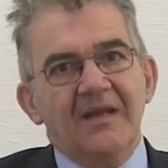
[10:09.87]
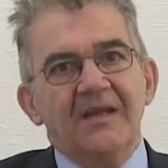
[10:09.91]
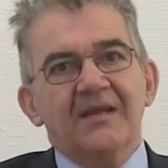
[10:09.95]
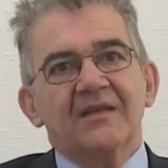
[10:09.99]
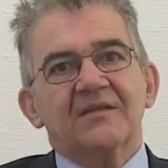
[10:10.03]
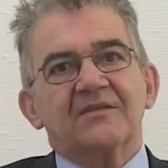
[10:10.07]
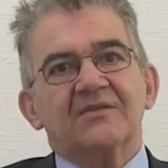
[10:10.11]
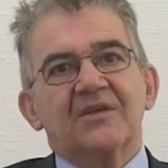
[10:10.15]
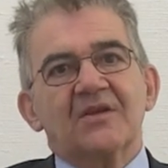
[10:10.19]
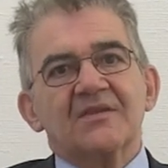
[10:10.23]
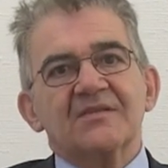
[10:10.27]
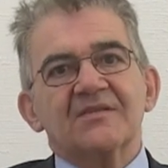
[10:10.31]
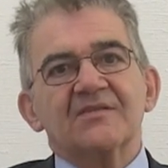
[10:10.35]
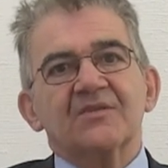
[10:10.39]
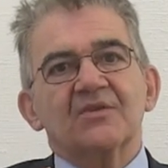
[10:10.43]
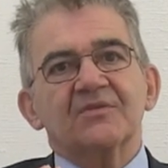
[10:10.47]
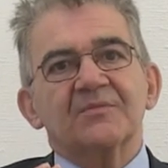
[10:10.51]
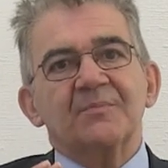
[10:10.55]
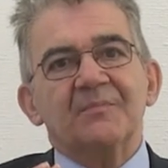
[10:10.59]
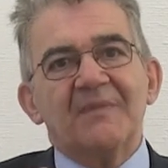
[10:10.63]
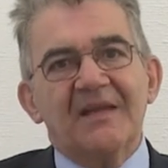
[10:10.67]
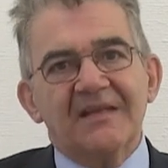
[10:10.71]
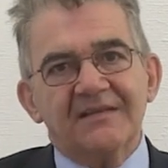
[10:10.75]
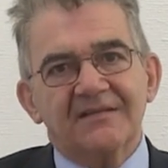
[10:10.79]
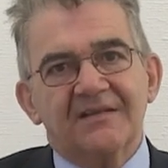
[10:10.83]
It does
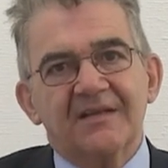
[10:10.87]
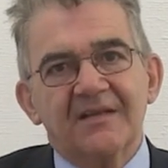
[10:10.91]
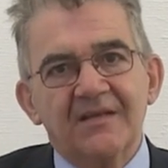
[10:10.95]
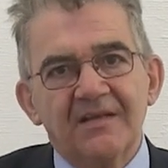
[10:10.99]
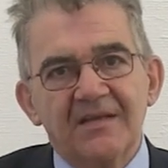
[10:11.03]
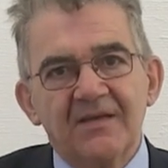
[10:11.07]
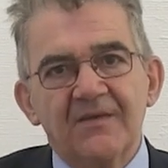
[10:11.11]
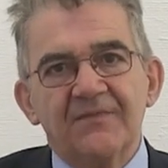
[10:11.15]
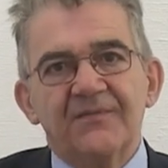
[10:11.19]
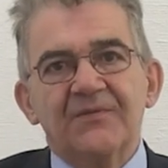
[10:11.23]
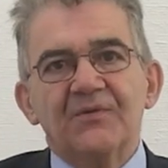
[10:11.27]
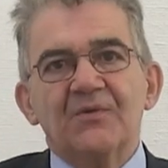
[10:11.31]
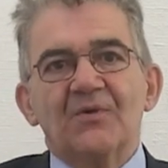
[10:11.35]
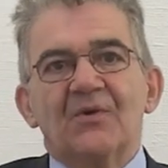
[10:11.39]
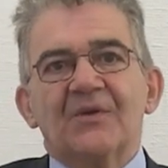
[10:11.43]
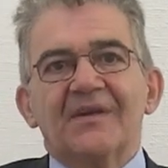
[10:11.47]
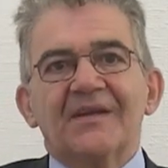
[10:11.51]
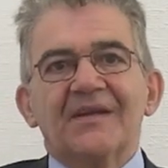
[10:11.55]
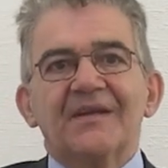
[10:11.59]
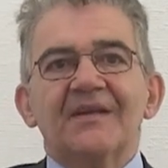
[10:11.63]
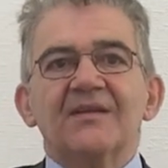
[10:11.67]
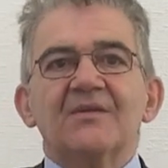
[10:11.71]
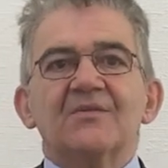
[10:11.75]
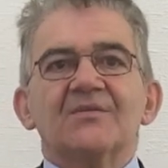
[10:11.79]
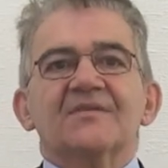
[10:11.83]
not matter if you
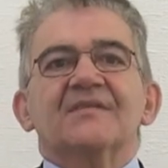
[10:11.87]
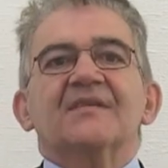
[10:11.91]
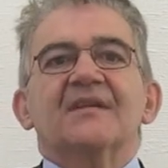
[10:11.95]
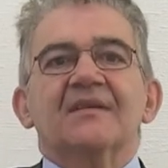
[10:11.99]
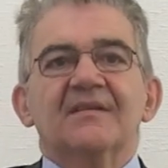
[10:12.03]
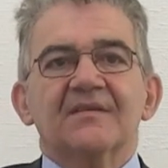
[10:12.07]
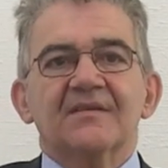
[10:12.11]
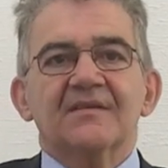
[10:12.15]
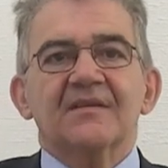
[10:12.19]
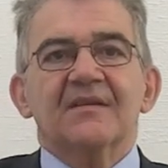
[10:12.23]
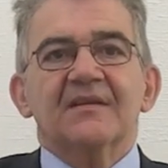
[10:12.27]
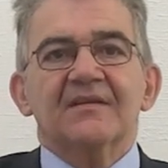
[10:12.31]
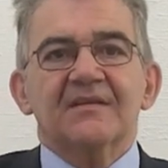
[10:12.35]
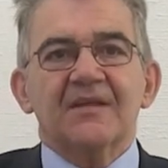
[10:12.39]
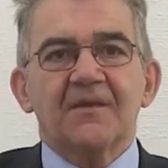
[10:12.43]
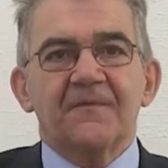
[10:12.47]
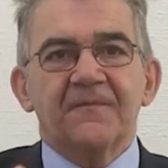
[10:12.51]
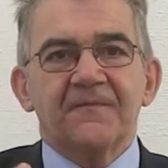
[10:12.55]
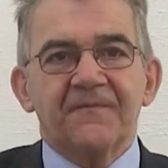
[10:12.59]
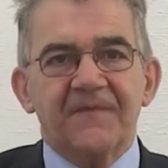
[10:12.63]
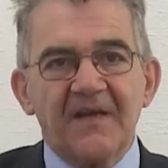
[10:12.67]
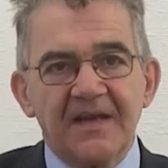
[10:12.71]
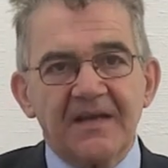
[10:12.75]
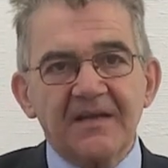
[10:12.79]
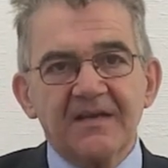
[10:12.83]
are innocent. The
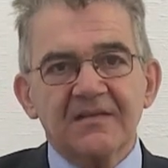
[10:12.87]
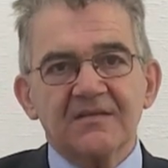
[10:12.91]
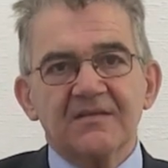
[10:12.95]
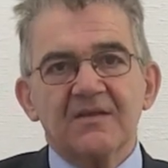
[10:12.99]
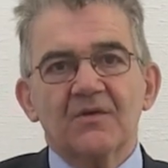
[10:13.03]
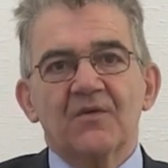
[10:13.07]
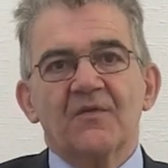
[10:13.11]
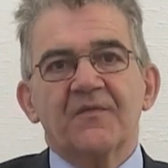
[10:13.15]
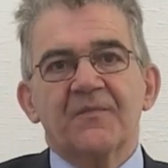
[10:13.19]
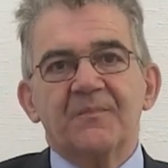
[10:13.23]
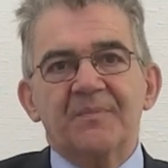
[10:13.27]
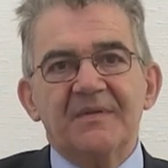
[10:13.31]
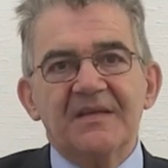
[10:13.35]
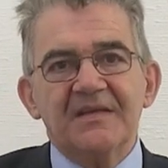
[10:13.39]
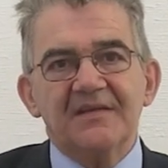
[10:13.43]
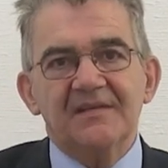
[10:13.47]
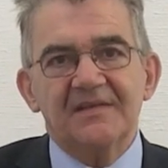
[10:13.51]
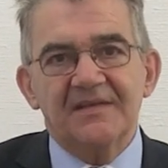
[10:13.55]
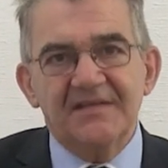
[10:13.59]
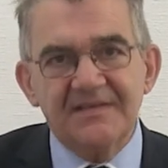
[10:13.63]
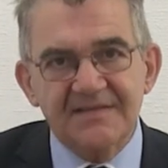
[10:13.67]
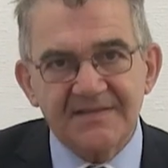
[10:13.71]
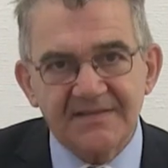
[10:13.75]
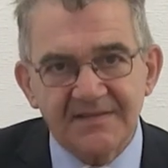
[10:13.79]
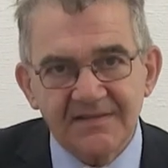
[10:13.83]
fact of
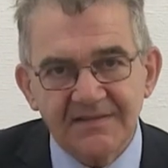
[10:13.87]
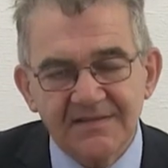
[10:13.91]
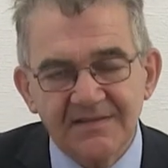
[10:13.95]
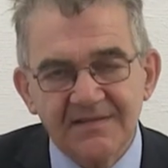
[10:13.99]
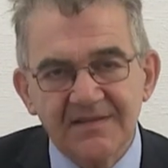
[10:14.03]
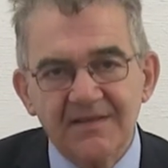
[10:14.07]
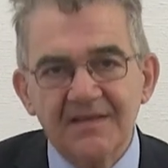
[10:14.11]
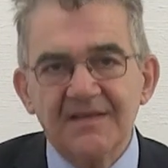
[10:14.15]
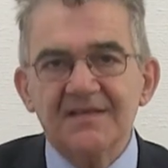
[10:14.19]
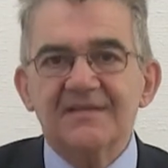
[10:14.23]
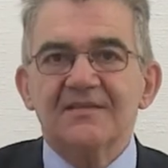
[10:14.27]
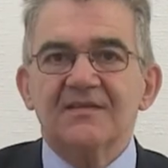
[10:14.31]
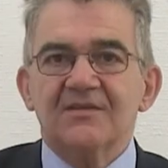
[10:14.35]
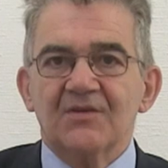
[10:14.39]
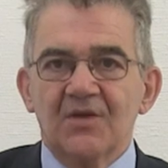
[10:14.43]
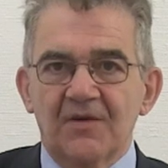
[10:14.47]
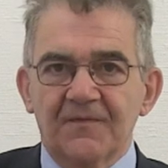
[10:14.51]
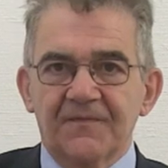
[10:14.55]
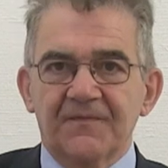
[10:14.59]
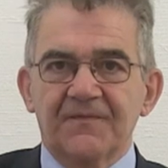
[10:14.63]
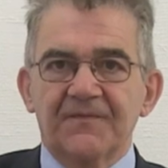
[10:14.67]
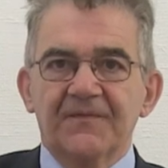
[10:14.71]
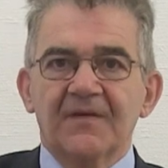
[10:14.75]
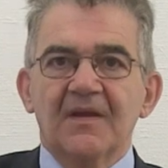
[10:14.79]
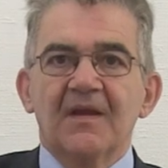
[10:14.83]
being listed is
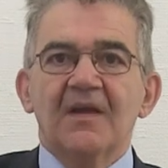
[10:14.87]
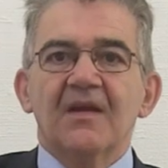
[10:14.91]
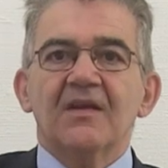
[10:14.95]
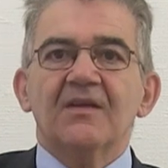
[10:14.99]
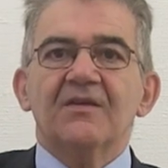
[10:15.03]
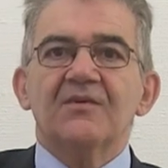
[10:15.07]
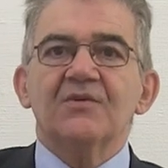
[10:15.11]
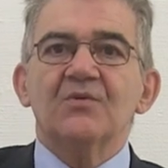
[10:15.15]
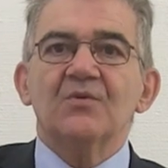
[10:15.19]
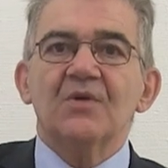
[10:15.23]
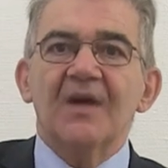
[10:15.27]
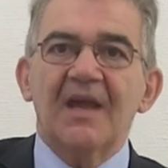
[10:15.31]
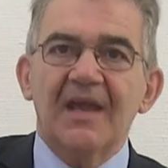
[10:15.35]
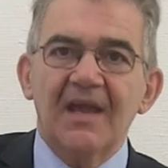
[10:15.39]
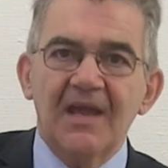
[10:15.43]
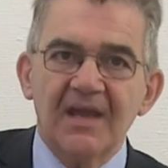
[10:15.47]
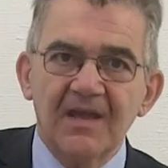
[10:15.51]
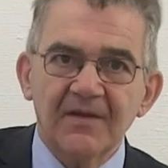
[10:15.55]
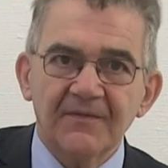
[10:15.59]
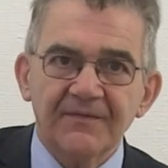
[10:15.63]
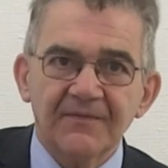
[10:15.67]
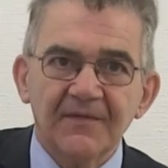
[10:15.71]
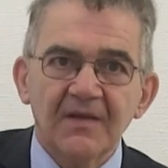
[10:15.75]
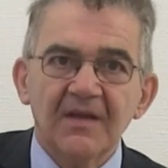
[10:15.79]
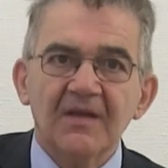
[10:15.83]
enough. You
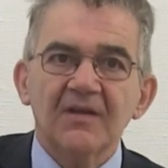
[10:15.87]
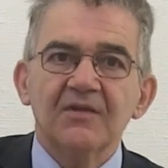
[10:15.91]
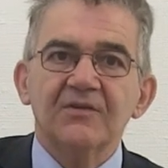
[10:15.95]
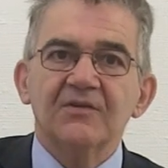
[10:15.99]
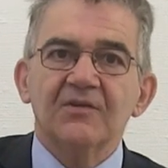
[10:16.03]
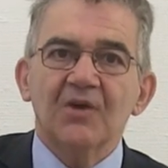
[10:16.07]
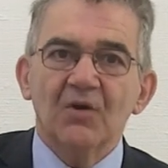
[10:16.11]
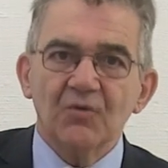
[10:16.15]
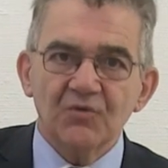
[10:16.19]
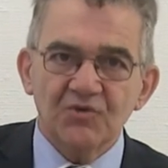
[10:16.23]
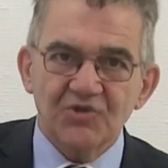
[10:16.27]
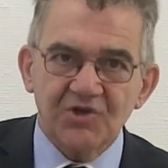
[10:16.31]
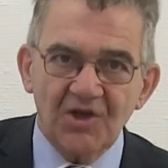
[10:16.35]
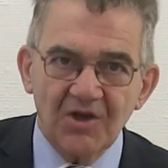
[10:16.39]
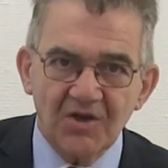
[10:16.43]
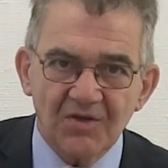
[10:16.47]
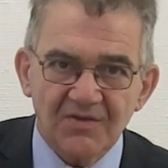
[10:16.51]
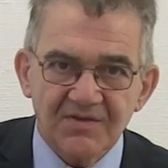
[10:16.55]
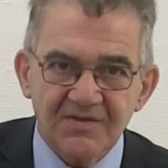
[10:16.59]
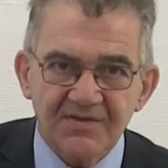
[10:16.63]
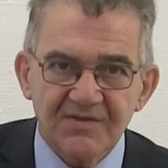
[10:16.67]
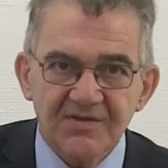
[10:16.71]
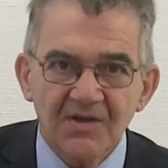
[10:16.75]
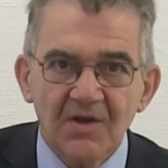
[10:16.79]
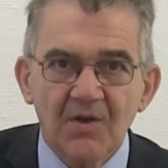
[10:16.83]
have no
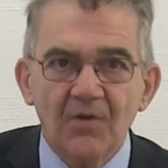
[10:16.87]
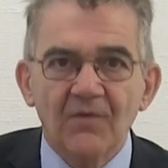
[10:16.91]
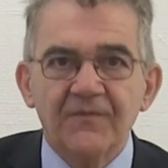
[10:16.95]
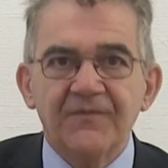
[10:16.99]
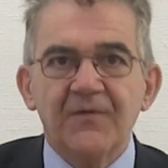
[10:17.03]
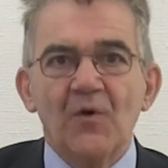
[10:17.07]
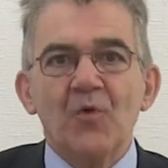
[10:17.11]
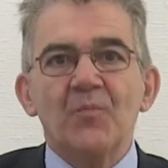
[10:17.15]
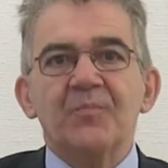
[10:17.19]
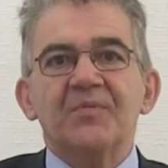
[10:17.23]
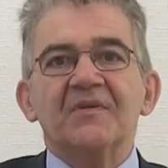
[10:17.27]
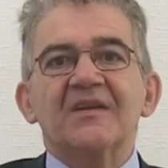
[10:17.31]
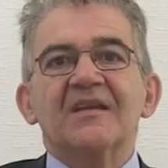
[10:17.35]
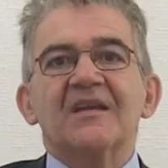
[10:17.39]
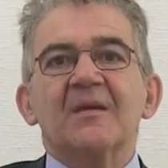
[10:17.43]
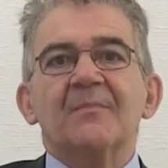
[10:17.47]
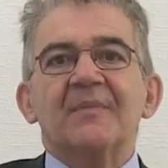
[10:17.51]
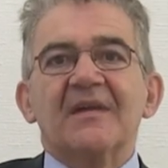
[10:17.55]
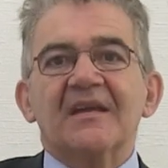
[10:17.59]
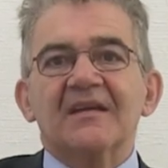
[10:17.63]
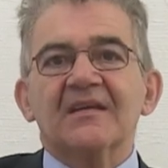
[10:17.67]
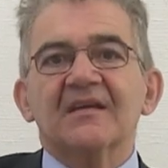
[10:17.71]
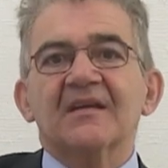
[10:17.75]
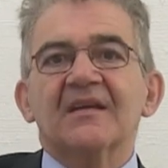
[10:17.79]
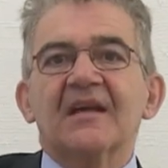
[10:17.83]
chance of opening a
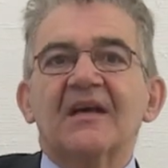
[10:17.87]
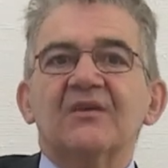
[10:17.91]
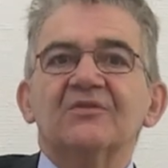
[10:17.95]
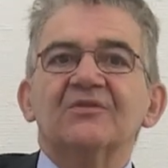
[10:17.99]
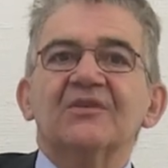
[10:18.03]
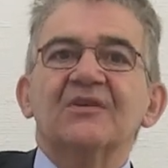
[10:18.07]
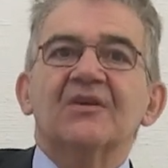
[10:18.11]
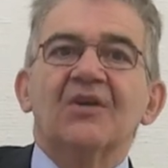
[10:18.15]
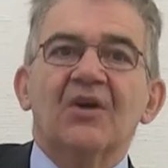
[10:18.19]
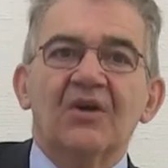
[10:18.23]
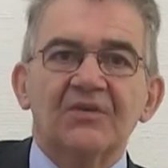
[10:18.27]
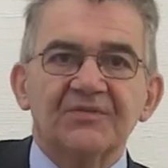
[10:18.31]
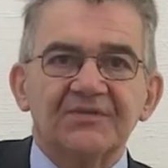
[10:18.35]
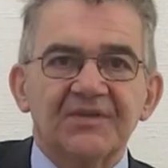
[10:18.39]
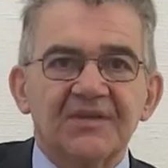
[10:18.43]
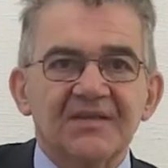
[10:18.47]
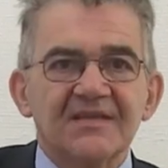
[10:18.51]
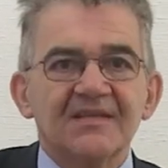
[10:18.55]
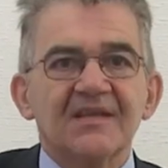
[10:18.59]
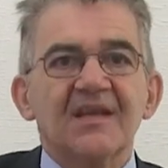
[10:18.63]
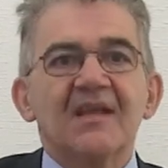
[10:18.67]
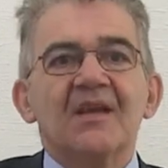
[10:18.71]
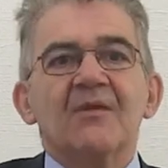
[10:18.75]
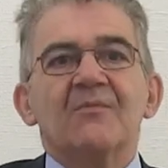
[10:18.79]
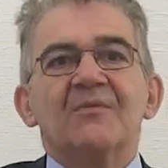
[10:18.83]
bank account in
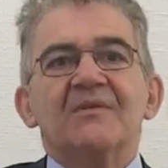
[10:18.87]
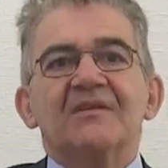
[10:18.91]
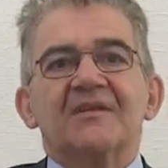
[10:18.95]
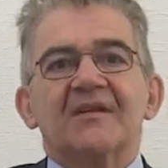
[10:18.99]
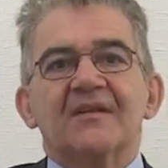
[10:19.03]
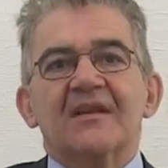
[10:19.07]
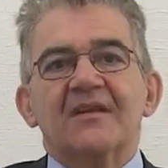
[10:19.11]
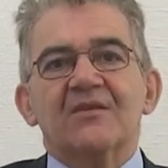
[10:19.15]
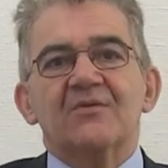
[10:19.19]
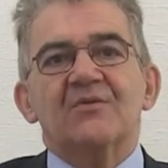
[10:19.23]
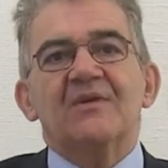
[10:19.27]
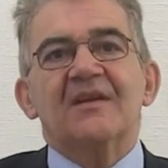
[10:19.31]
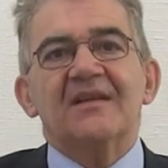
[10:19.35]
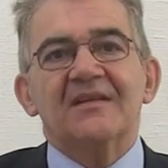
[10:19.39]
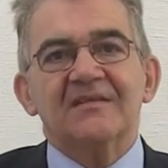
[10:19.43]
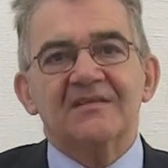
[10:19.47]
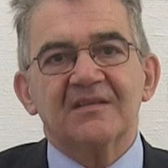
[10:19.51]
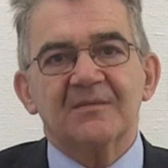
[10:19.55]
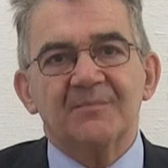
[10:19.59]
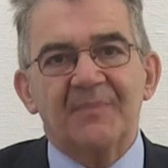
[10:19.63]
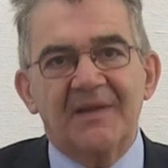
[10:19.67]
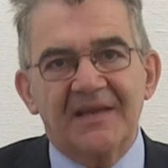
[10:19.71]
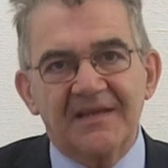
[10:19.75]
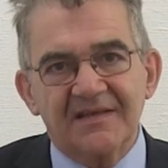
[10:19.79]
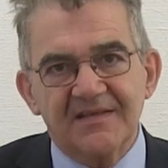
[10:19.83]
countries with a
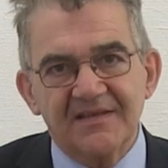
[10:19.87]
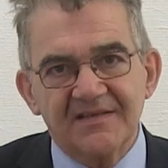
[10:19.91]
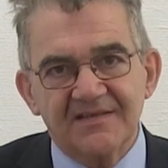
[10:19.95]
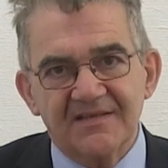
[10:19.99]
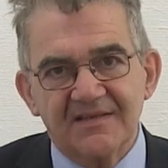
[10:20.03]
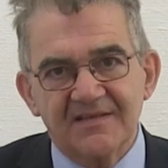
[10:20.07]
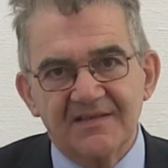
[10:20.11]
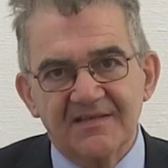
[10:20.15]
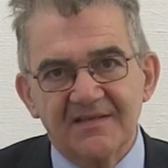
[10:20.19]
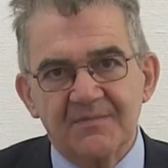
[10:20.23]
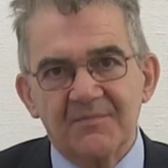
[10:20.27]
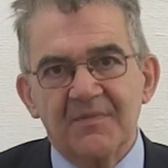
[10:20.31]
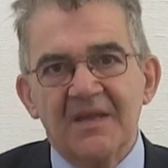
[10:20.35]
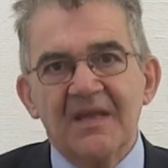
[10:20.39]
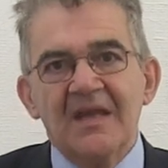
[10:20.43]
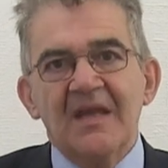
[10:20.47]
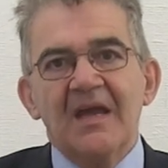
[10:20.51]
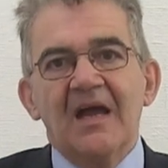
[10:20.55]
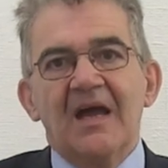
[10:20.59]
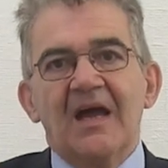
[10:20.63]
regulated banking system.